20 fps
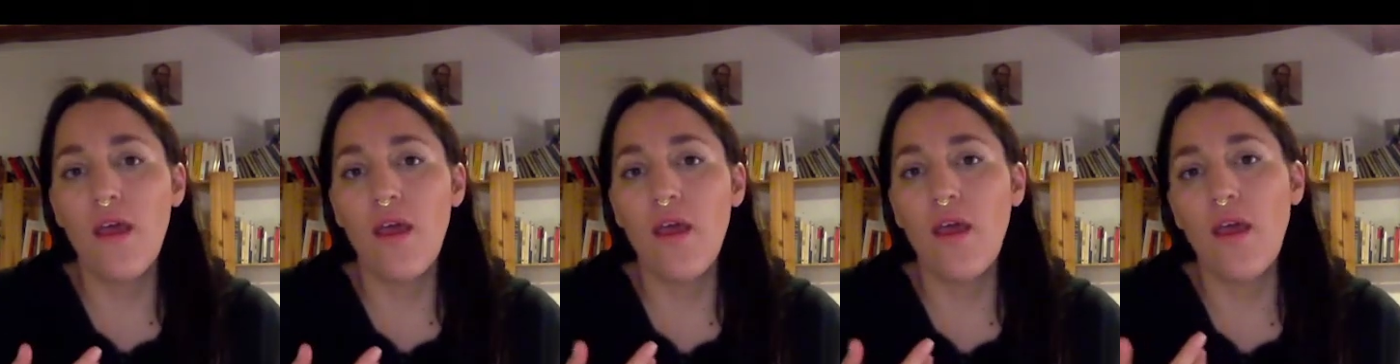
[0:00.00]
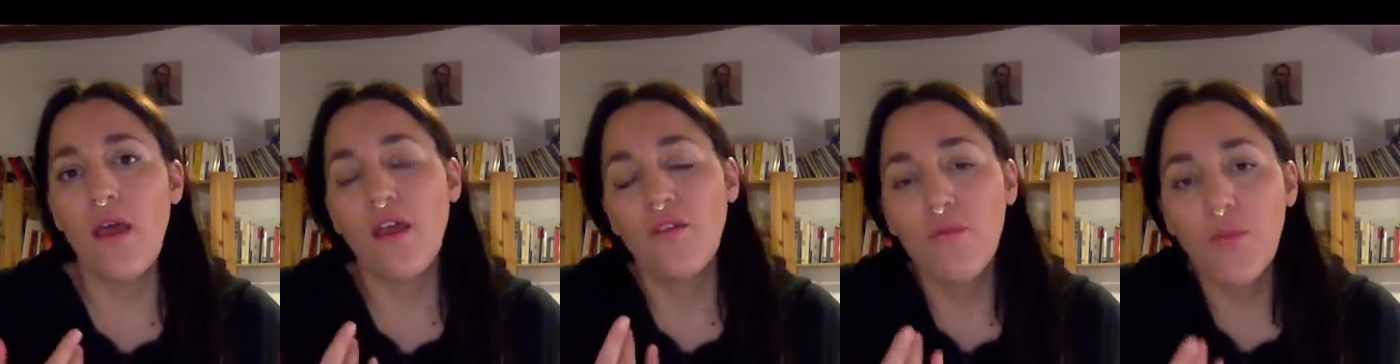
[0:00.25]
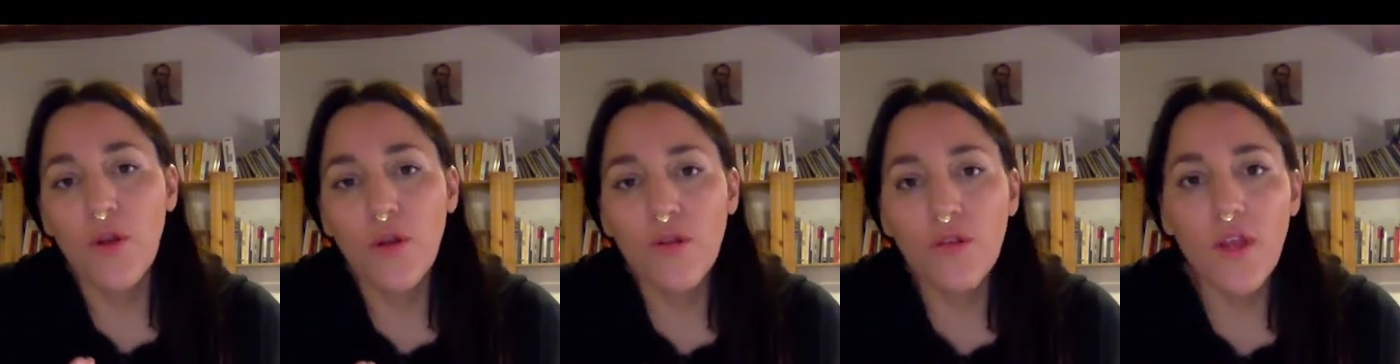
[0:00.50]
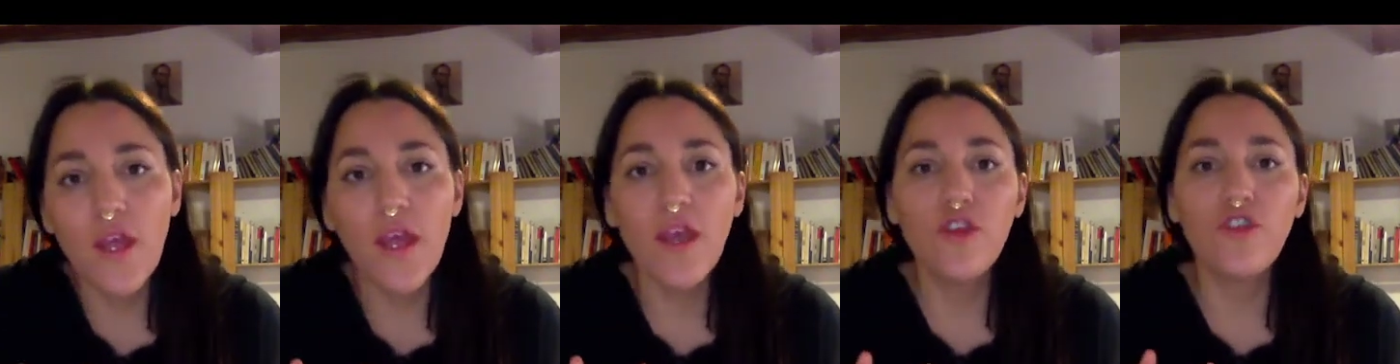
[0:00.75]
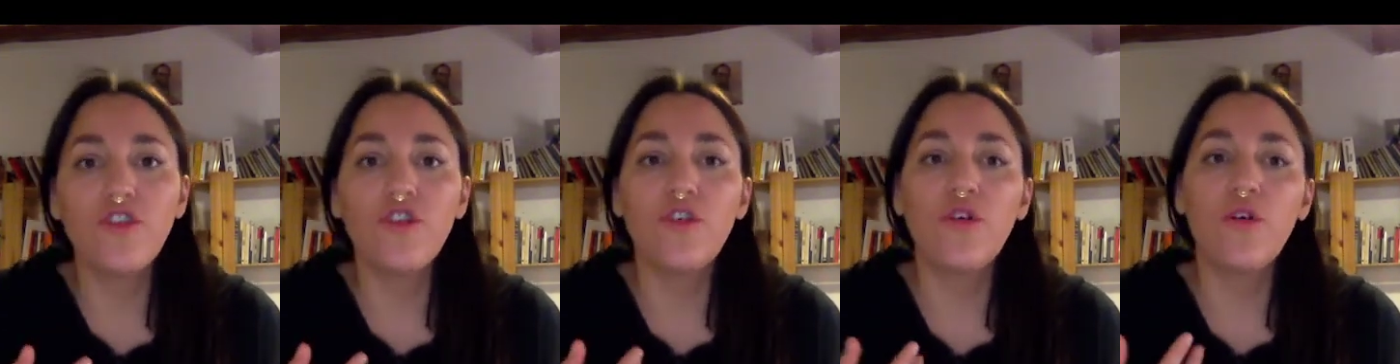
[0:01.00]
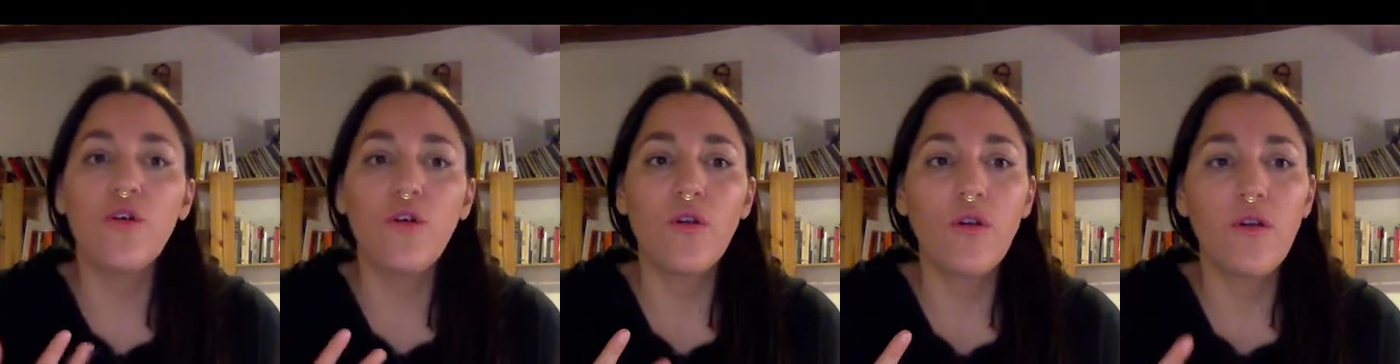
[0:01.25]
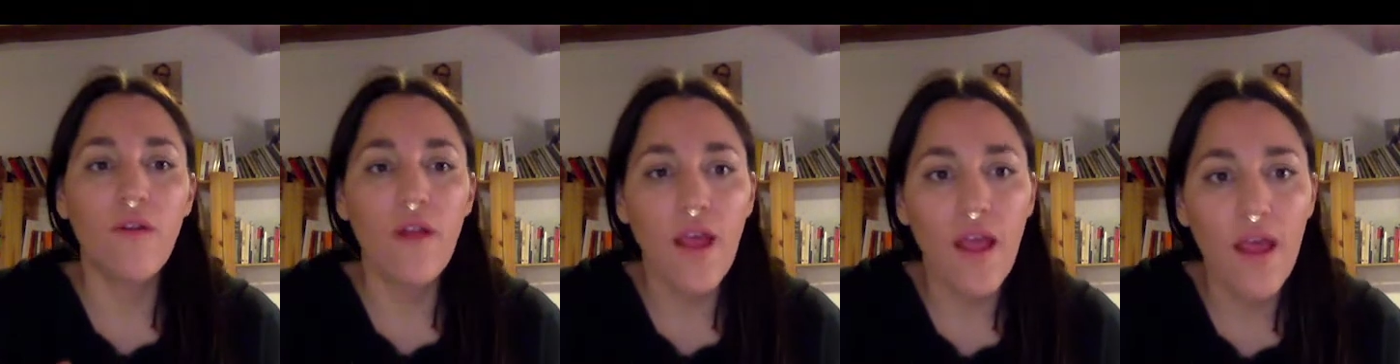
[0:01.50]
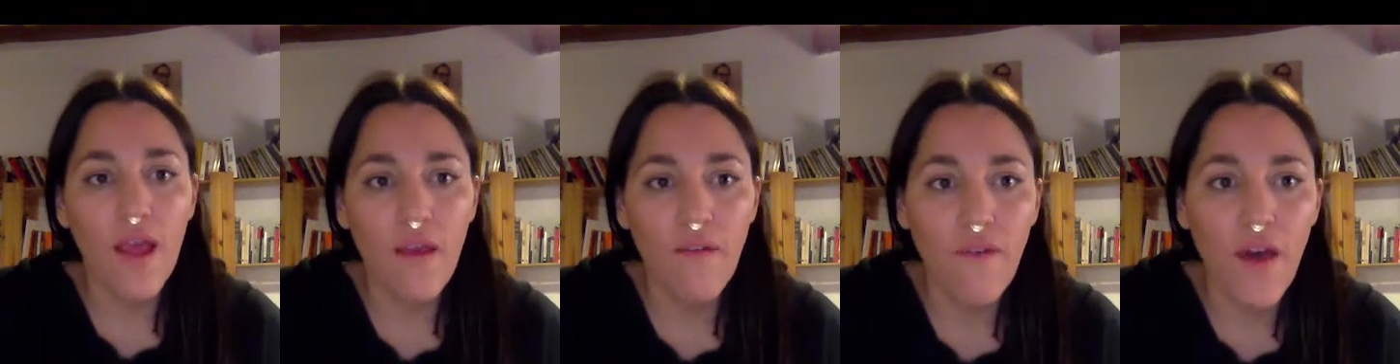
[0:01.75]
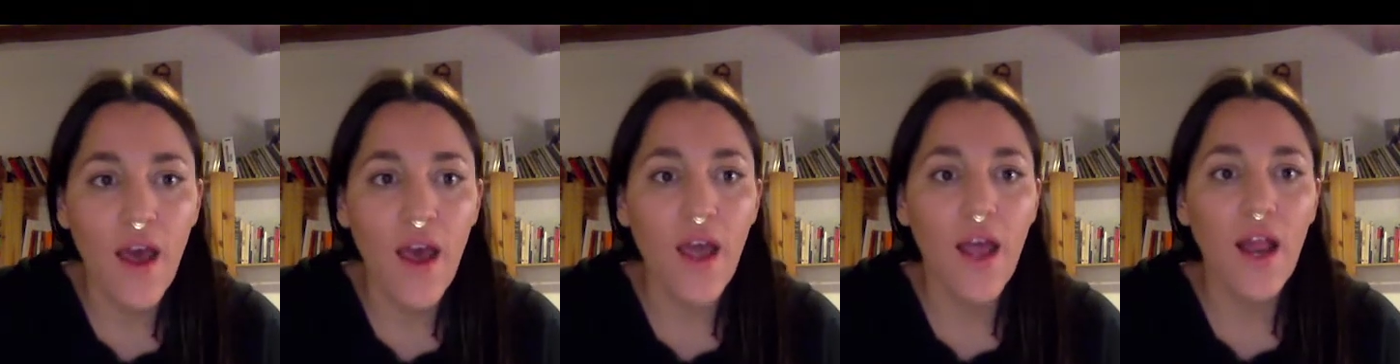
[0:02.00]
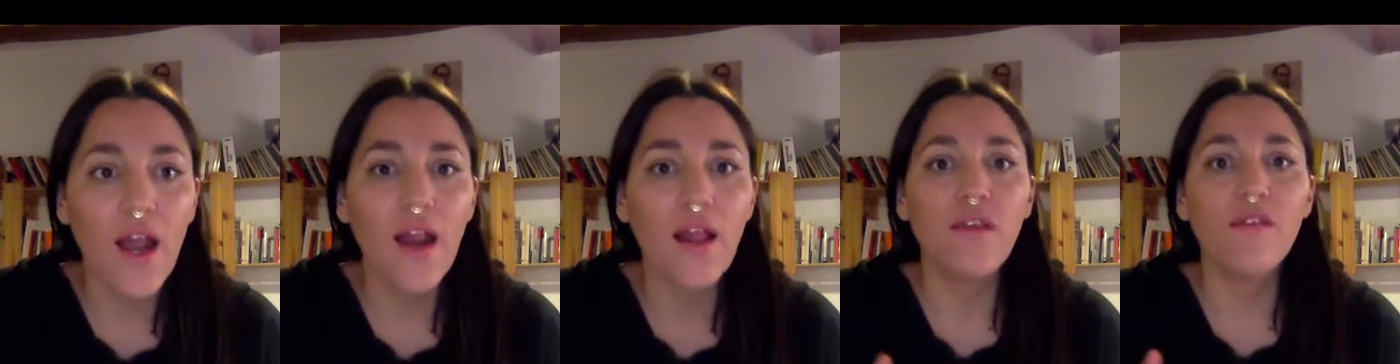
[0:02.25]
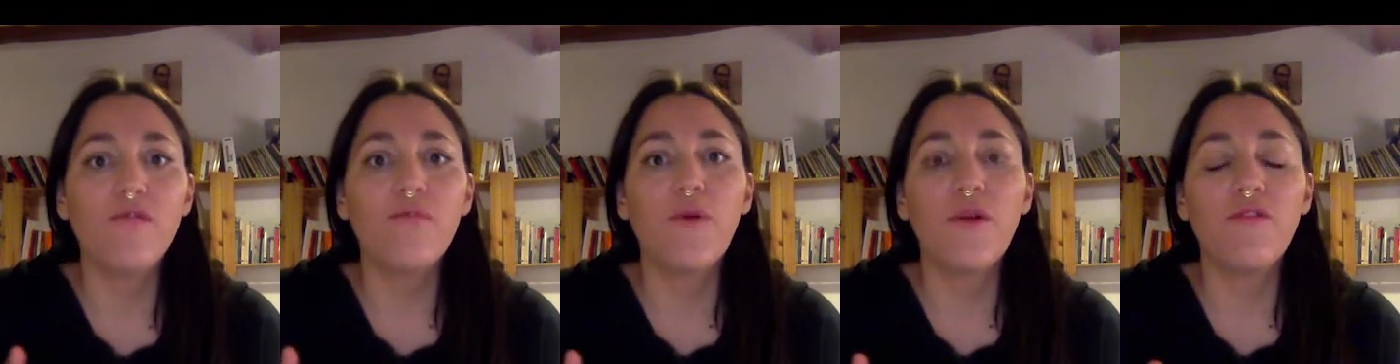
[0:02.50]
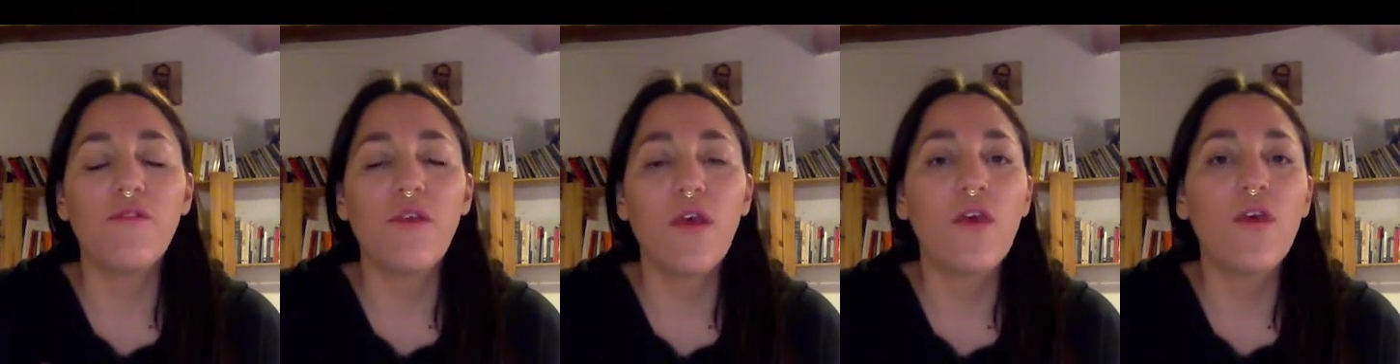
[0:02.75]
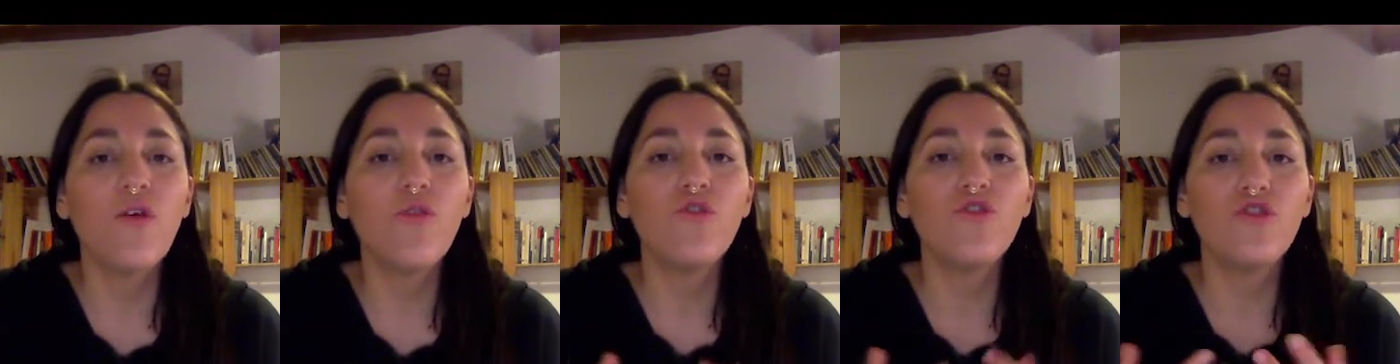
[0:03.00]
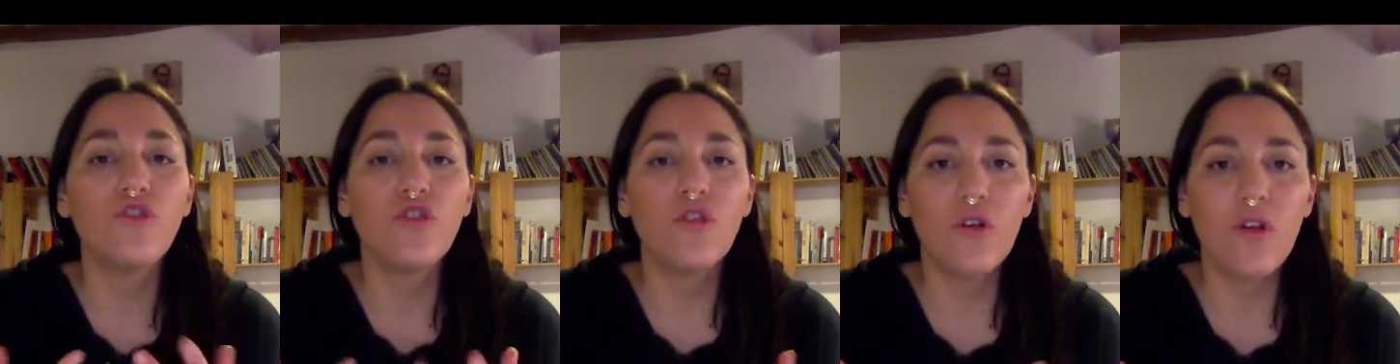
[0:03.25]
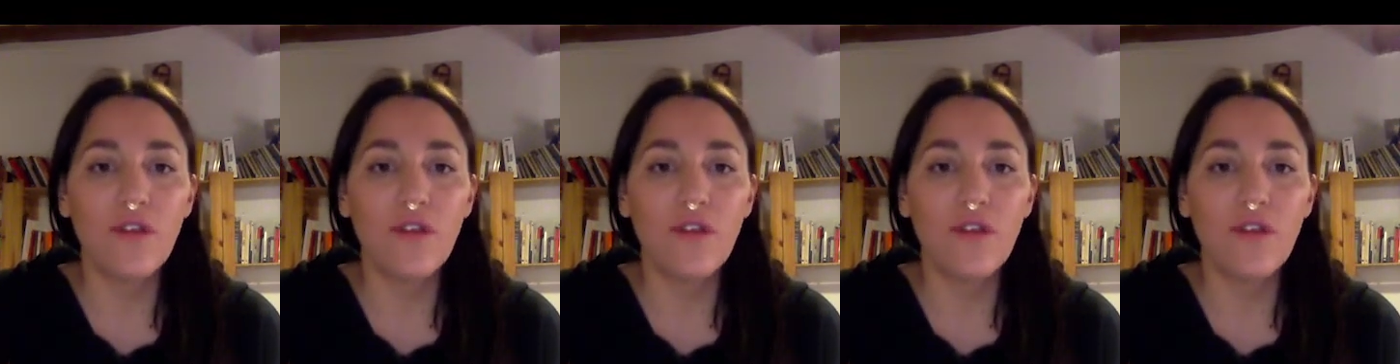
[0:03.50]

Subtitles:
exploitation, violence, persecution,